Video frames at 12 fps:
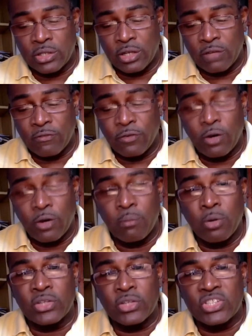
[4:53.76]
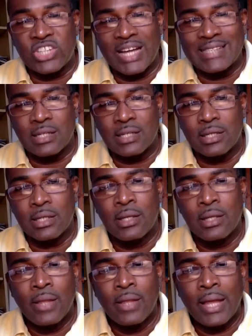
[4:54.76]
confirm both the chancellor
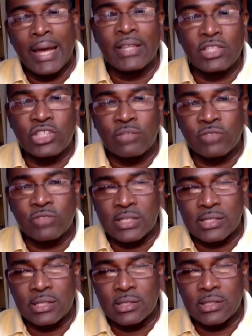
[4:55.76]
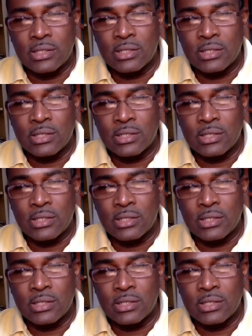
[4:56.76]
and the chief justice.